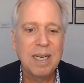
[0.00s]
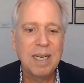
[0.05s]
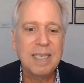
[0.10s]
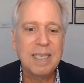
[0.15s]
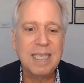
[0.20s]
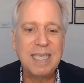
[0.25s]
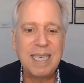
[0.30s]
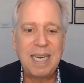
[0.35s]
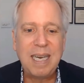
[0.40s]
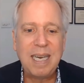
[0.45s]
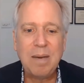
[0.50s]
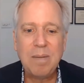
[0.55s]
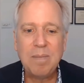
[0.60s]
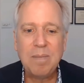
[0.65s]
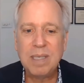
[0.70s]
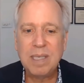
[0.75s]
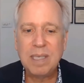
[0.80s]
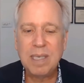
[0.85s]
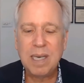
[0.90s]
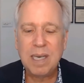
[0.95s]

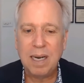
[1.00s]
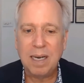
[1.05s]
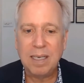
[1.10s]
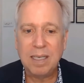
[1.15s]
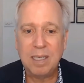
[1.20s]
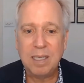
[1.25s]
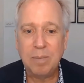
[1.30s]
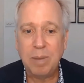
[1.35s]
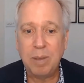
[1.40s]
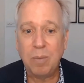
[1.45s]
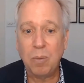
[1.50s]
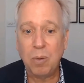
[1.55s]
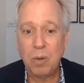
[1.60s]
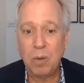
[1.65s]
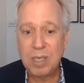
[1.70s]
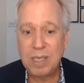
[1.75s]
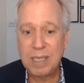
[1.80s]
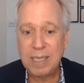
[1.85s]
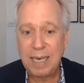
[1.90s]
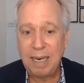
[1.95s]
seems uh, to be
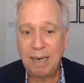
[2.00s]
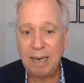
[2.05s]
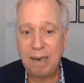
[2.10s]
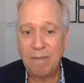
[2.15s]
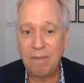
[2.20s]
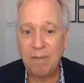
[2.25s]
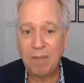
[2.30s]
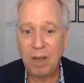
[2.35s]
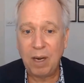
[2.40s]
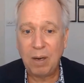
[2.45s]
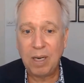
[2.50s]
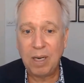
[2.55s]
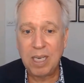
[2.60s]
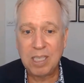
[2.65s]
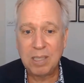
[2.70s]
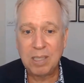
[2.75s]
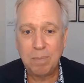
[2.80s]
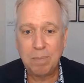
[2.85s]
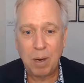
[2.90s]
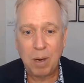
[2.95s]
worse if there
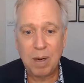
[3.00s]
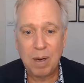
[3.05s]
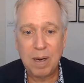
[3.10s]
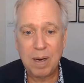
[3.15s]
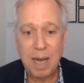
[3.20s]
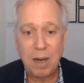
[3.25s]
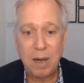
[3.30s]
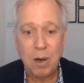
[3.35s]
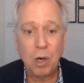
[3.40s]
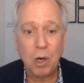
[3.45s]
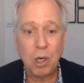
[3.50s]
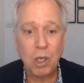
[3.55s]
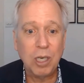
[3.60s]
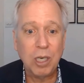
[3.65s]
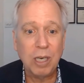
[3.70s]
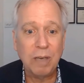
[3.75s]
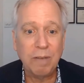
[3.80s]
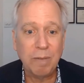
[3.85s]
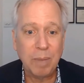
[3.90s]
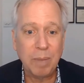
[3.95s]
is Bartonella or could
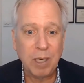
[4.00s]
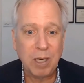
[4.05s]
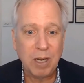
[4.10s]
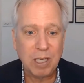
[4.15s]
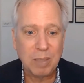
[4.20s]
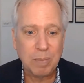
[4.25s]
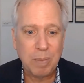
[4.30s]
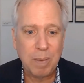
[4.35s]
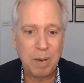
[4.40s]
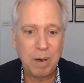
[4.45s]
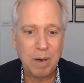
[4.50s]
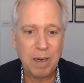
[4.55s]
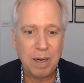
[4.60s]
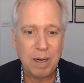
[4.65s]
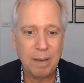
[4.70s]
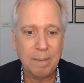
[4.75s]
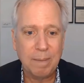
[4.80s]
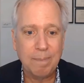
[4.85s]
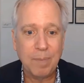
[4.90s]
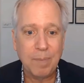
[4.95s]
even be caused by Bartonella.
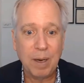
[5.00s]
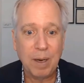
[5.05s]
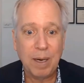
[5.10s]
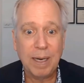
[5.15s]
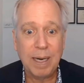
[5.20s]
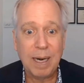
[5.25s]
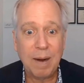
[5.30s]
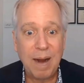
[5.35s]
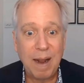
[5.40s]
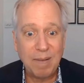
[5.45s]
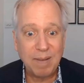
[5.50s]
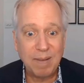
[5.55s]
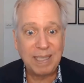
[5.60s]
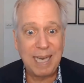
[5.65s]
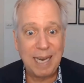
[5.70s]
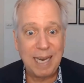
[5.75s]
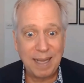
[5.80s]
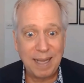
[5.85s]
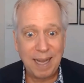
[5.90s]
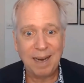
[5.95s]
All right. Now, having
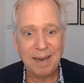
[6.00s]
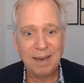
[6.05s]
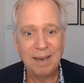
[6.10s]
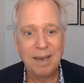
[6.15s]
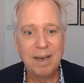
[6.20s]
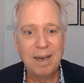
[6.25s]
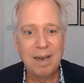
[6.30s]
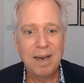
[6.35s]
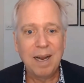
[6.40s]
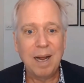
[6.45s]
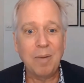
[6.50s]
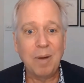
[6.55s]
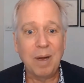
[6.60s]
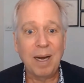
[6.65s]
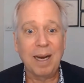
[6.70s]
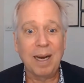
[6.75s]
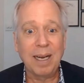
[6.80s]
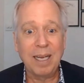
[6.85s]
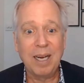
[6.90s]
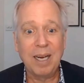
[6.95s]
said that, I will
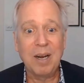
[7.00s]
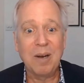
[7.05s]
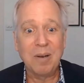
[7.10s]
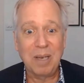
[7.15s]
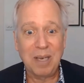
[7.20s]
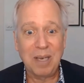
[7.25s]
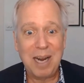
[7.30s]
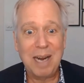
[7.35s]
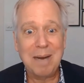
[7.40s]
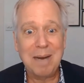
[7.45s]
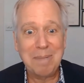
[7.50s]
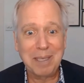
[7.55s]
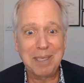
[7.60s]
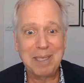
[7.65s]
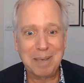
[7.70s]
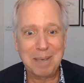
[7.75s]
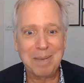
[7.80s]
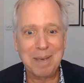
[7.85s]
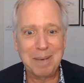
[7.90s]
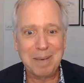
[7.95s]
let you know Lyme can
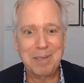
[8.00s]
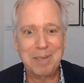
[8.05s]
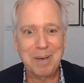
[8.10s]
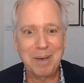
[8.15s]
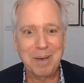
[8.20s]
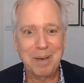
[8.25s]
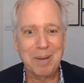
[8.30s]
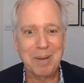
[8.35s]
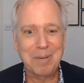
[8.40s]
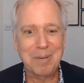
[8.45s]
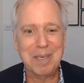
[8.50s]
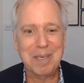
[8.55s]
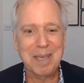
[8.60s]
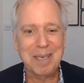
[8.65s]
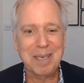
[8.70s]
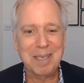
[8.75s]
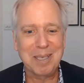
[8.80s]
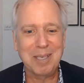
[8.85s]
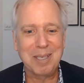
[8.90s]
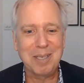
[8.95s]
sometimes trigger those
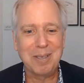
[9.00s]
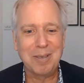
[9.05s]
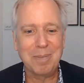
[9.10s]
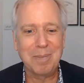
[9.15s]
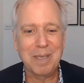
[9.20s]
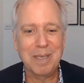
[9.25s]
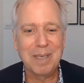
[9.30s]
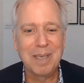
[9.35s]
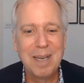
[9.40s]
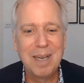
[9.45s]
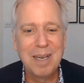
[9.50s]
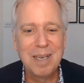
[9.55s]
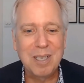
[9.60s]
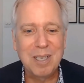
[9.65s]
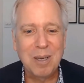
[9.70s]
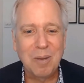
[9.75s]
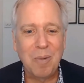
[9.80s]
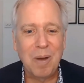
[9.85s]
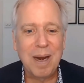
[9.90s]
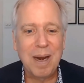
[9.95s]
things too. But
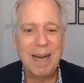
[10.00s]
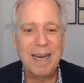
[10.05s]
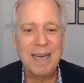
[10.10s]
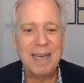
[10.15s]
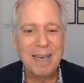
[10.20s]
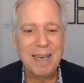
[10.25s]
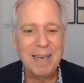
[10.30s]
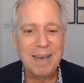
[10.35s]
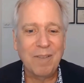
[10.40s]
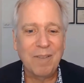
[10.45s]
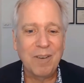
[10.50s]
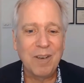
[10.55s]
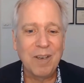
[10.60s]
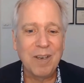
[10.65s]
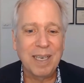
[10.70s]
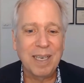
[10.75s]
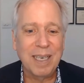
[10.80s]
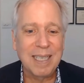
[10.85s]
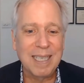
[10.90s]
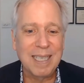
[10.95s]
so one idea for you
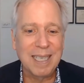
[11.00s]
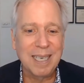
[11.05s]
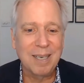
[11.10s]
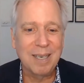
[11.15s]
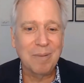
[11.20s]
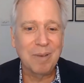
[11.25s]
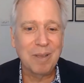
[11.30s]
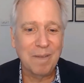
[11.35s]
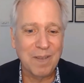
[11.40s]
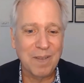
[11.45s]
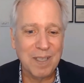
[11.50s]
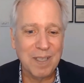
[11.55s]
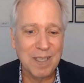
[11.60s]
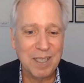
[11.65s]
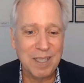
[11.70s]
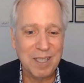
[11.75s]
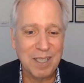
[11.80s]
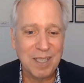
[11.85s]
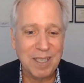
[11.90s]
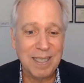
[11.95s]
to consider with your
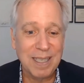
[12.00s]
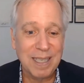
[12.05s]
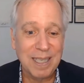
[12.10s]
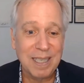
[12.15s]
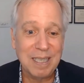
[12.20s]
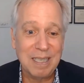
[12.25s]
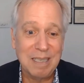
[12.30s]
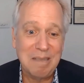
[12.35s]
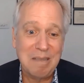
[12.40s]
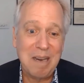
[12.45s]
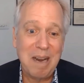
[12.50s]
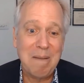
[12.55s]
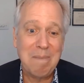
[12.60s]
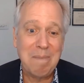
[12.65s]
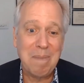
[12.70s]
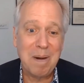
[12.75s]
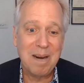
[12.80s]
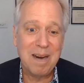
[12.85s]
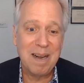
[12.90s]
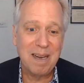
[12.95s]
physicians is, do you have
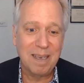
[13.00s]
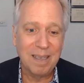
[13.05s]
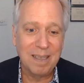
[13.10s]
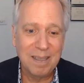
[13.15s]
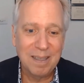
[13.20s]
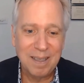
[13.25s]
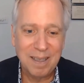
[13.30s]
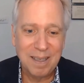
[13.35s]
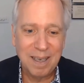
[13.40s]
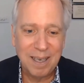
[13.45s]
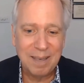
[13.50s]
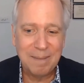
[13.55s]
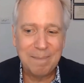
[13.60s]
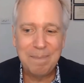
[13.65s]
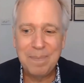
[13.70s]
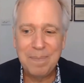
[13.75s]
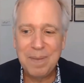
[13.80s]
Bartonella? All right.